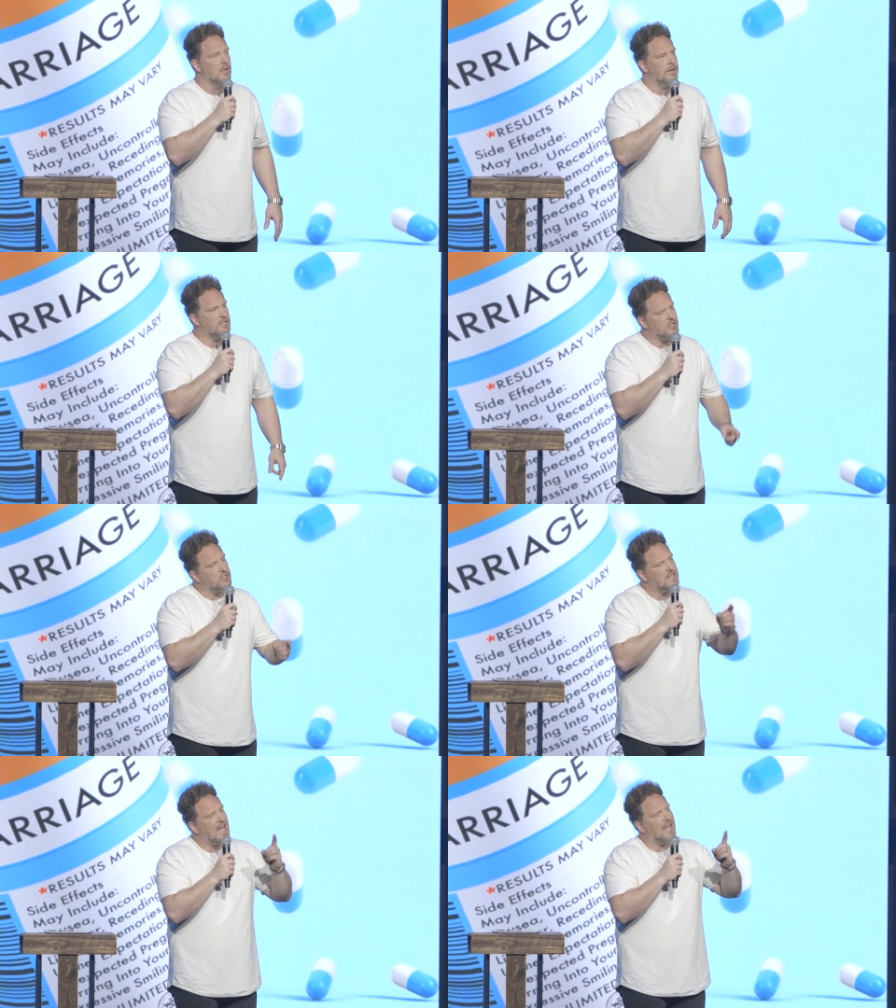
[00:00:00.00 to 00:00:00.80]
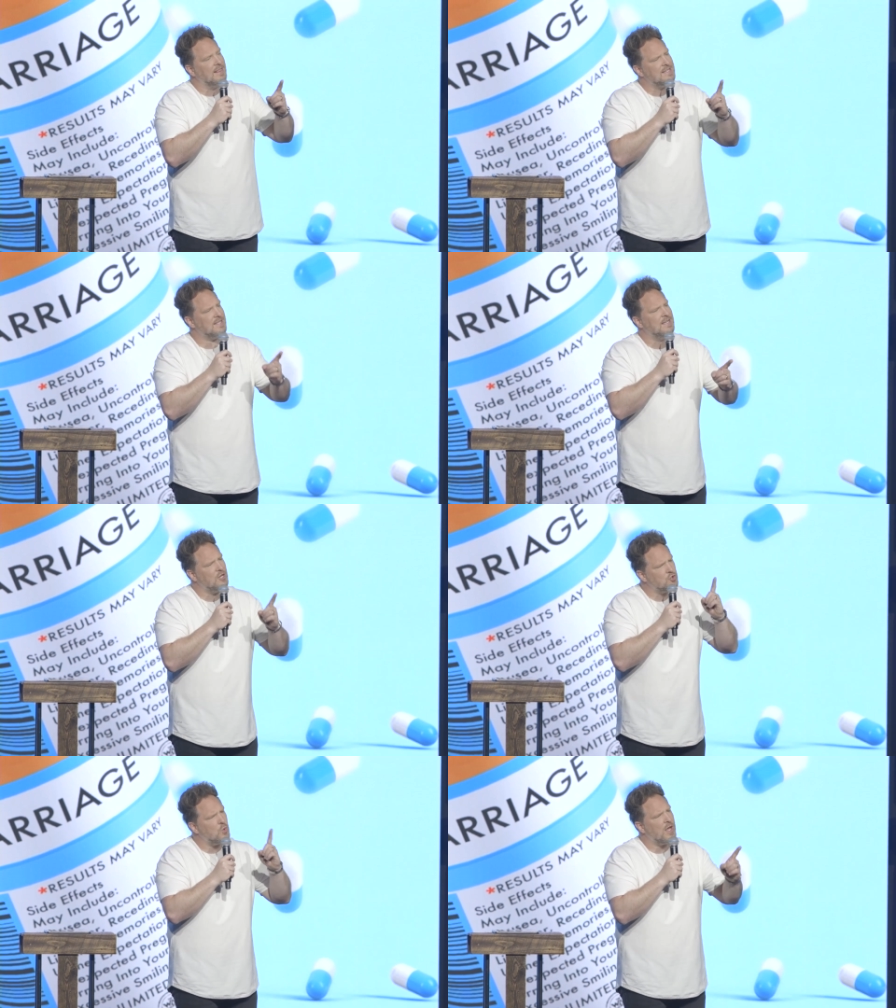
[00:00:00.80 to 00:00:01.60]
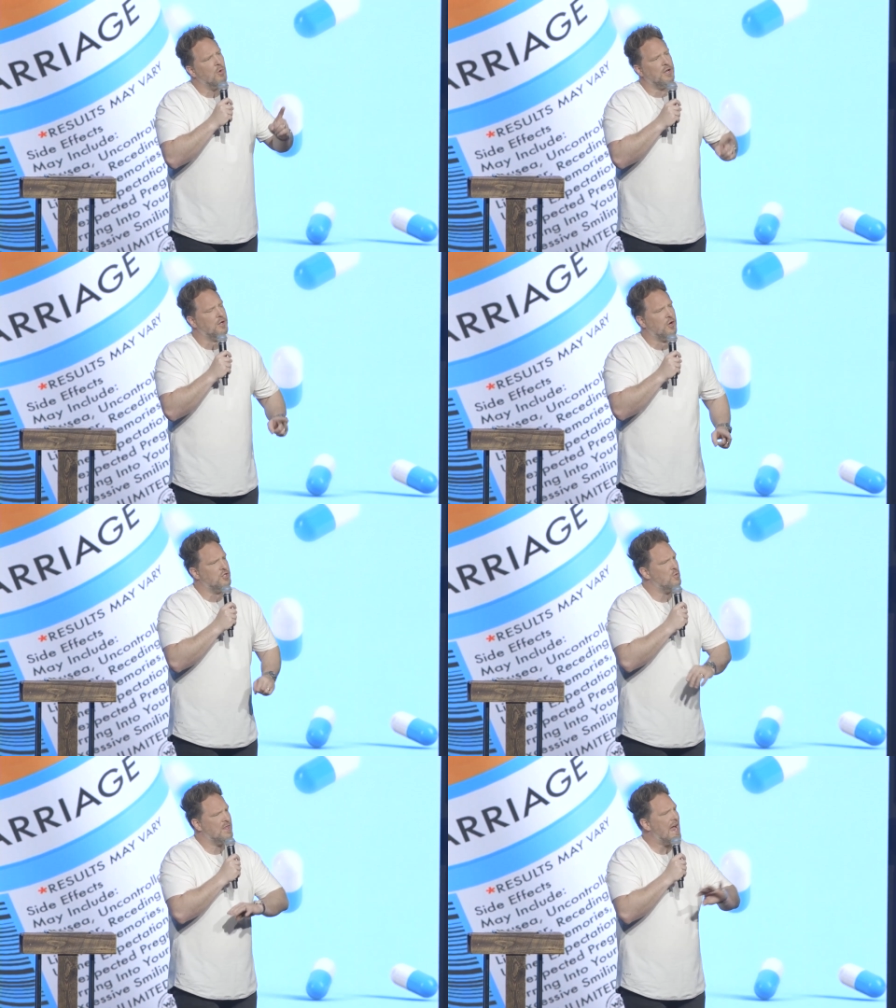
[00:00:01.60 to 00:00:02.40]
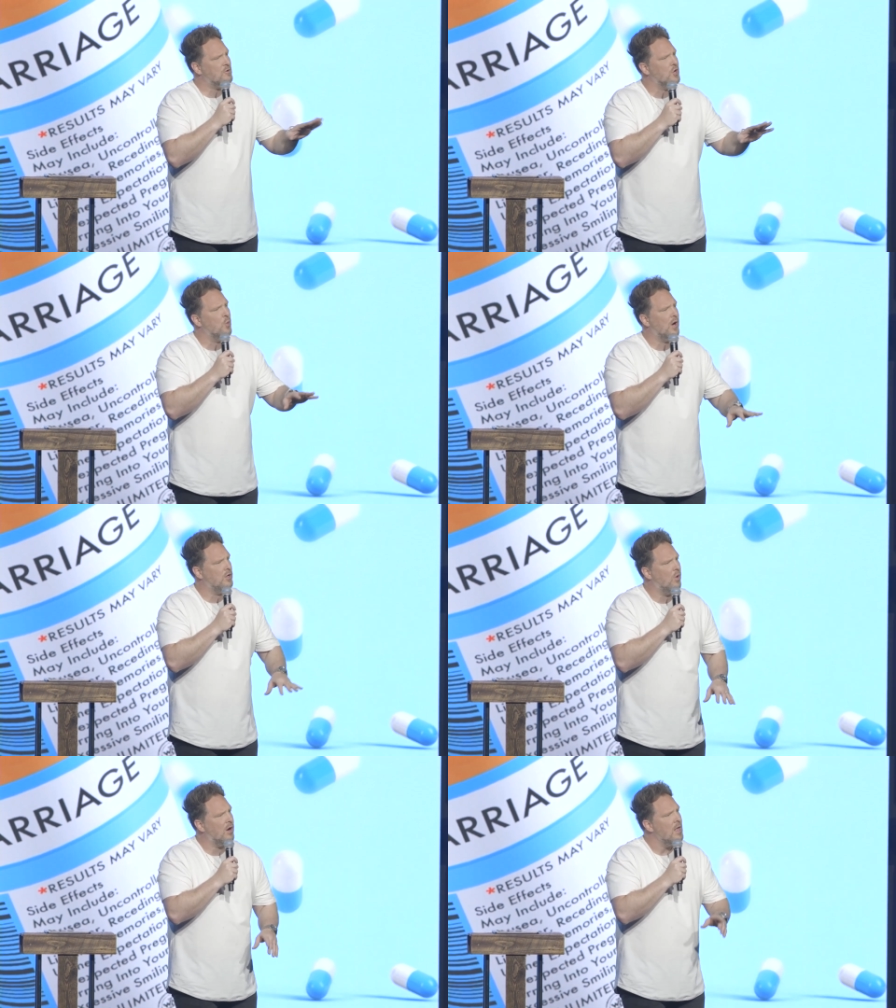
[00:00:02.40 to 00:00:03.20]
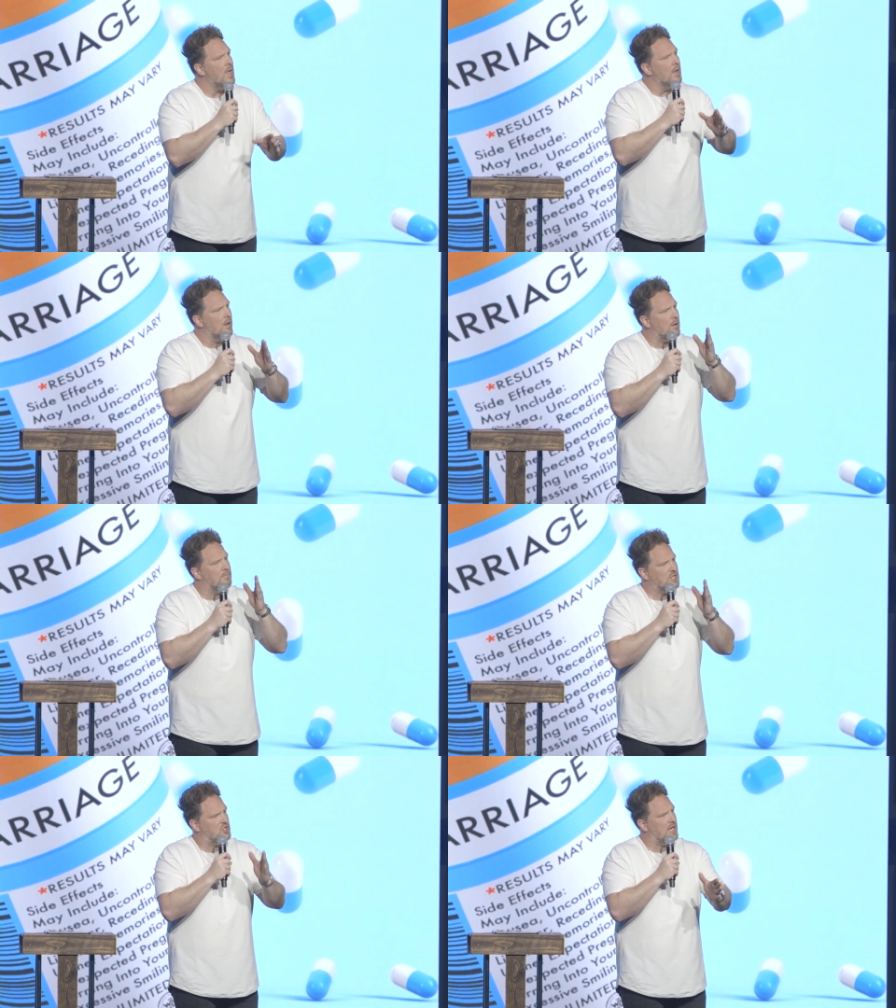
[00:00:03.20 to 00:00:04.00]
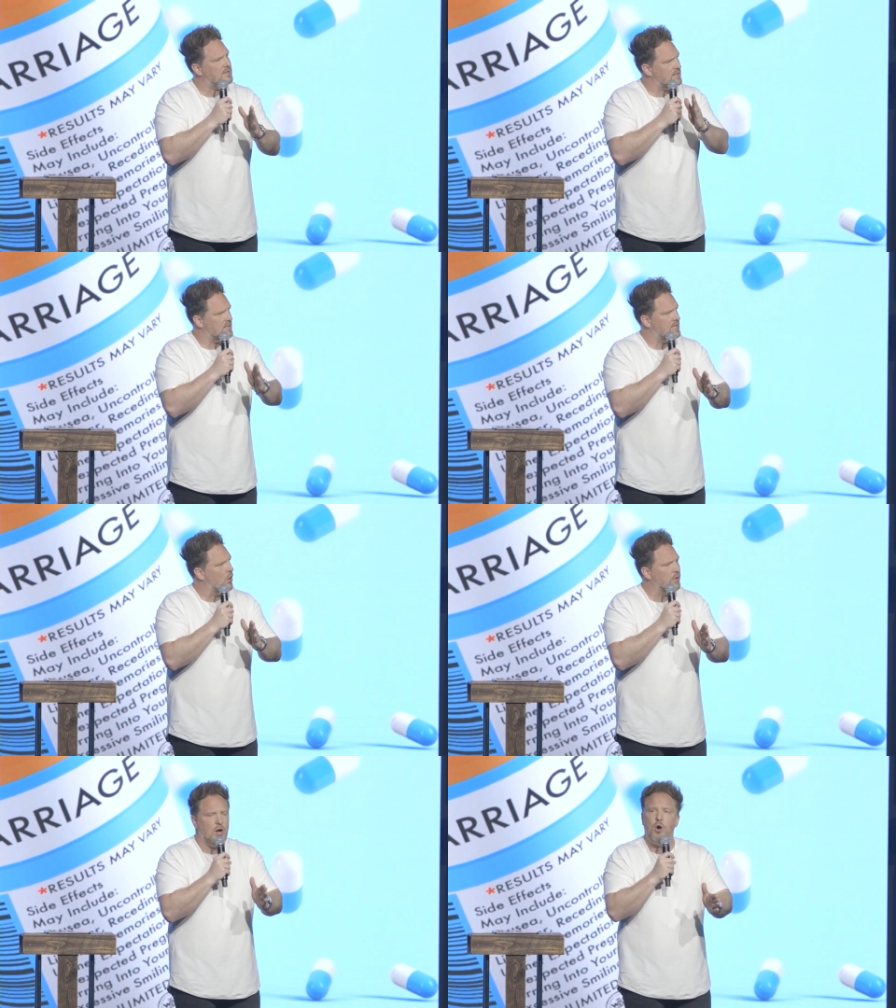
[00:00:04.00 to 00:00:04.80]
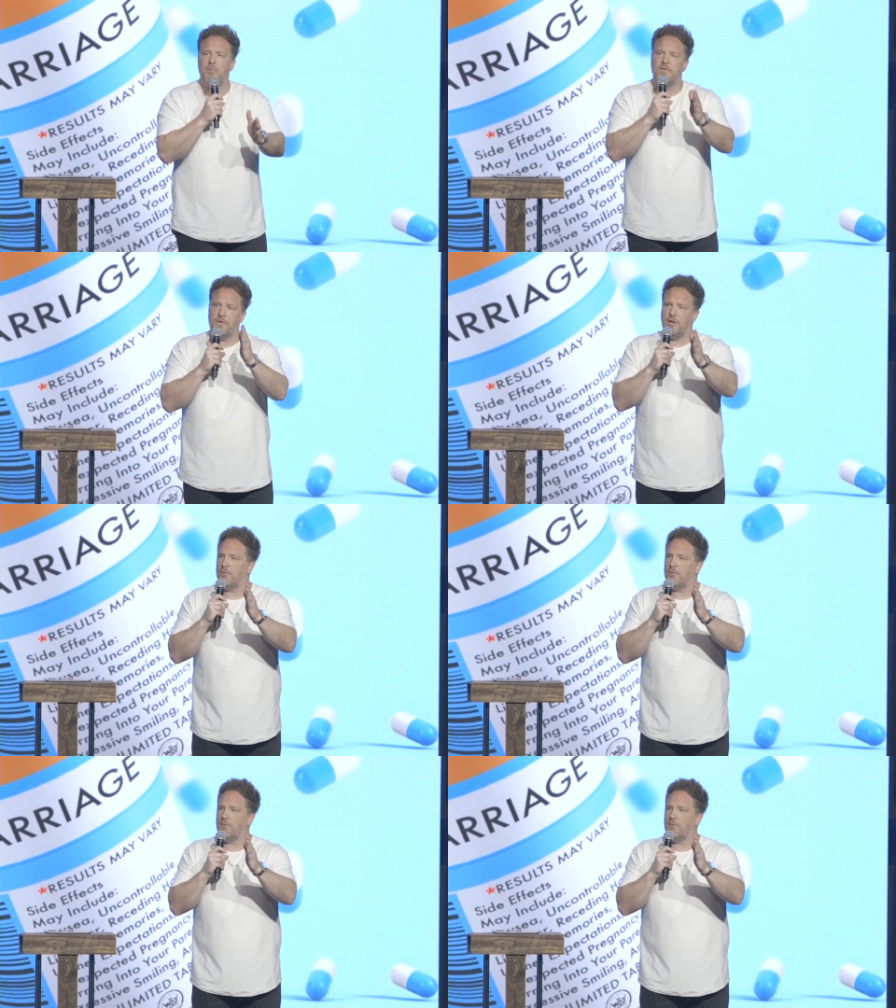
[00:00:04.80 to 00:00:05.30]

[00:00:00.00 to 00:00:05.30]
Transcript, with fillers: And so today, listen, here's what I want to encourage you with. I don't know where you are, uh, but Jesus is the only hope for your